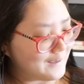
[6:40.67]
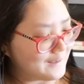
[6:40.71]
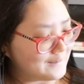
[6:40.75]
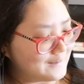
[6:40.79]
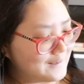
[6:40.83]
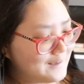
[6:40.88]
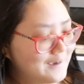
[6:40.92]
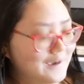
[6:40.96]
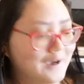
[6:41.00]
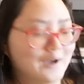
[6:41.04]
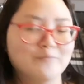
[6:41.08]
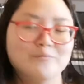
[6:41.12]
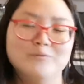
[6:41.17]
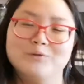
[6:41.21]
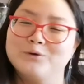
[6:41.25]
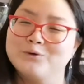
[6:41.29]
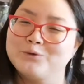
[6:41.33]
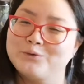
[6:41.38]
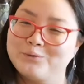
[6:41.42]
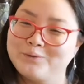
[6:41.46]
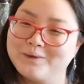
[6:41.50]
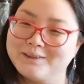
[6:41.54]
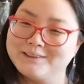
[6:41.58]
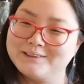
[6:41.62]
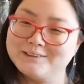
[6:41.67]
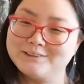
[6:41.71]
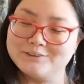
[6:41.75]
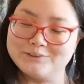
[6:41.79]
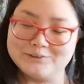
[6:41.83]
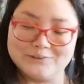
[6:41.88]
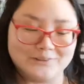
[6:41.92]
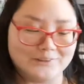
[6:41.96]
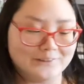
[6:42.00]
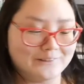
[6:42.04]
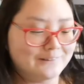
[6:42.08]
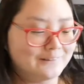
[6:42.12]
yeah, I'm not quite
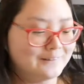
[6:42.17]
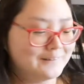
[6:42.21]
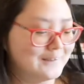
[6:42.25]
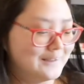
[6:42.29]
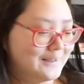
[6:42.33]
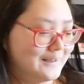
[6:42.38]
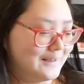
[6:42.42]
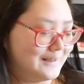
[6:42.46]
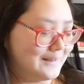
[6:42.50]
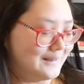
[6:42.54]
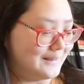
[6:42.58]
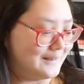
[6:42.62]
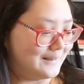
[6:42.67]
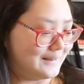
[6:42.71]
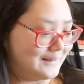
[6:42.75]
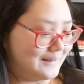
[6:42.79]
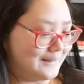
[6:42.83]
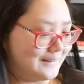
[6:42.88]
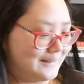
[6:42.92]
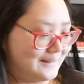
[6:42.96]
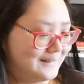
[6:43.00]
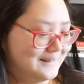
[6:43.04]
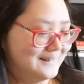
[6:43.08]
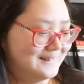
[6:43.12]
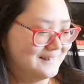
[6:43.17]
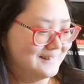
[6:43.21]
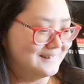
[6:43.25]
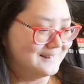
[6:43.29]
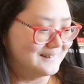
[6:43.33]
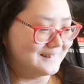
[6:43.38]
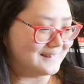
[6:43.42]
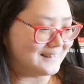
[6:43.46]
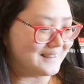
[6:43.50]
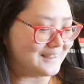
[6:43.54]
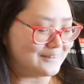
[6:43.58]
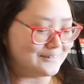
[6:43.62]
sure
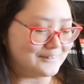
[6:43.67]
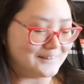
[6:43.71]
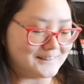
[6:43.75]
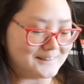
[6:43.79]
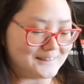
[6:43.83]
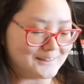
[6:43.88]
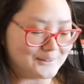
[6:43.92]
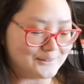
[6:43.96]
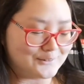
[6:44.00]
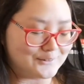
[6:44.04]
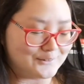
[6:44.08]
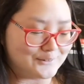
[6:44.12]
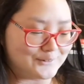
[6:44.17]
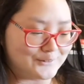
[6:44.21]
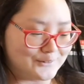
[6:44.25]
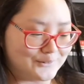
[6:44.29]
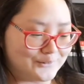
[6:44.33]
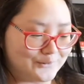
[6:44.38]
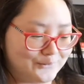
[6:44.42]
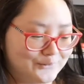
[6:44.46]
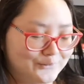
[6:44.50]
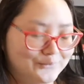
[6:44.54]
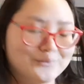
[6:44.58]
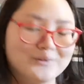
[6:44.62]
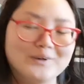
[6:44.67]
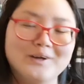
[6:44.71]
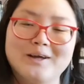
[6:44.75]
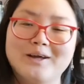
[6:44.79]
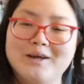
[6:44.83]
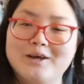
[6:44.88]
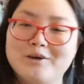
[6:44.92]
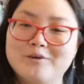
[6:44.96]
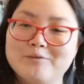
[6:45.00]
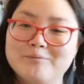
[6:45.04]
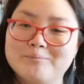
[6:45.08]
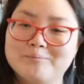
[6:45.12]
how this is going to go,
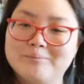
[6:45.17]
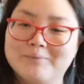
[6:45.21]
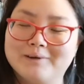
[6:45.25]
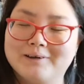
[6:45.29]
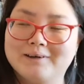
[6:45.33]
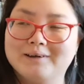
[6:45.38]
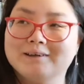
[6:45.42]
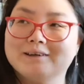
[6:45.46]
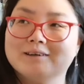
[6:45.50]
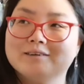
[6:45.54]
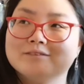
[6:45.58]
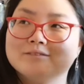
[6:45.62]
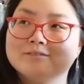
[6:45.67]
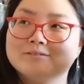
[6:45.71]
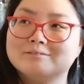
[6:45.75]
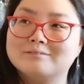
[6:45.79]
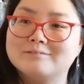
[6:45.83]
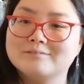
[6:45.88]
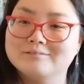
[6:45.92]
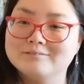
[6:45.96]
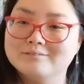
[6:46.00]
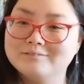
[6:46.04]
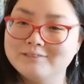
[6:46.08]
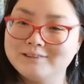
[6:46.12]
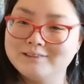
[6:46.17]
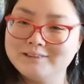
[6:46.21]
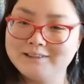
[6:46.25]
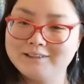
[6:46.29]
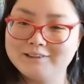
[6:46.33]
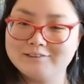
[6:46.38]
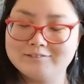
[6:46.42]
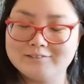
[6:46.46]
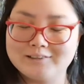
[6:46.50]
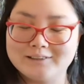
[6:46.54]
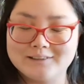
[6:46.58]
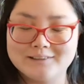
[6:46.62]
but really
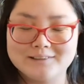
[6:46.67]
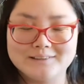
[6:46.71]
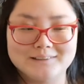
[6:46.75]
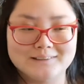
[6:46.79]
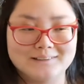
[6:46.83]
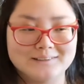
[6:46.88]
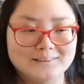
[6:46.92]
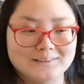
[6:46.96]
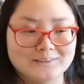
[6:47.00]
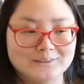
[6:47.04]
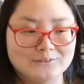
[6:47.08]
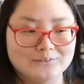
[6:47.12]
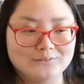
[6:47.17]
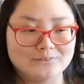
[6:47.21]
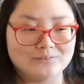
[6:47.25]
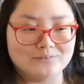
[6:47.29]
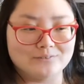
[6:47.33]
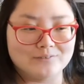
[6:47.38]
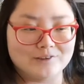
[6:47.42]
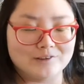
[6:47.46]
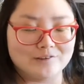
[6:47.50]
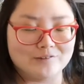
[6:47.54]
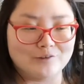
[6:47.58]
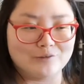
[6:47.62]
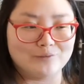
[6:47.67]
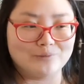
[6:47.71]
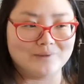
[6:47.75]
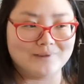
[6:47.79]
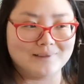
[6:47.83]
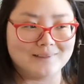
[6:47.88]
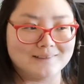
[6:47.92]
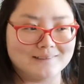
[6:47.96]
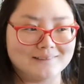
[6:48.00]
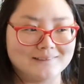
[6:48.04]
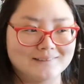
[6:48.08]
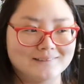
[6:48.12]
interested to figure out
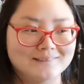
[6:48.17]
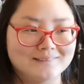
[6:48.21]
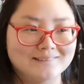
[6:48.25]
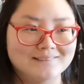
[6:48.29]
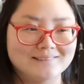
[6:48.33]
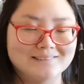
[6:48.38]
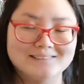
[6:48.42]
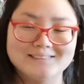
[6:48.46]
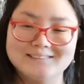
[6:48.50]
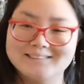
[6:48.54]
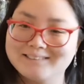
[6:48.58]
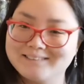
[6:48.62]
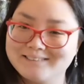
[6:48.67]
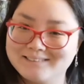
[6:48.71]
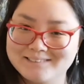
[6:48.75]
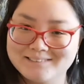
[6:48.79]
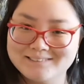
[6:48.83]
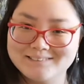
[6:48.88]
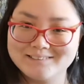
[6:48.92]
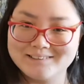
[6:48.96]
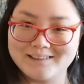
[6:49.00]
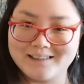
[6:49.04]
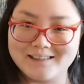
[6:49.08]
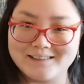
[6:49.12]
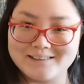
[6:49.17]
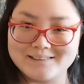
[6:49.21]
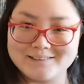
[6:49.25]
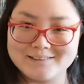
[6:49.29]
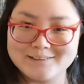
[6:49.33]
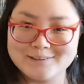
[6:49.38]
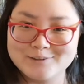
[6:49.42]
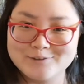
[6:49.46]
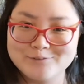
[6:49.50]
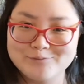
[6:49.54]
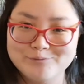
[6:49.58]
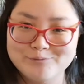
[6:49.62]
what this
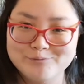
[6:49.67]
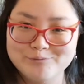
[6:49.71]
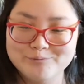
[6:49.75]
is.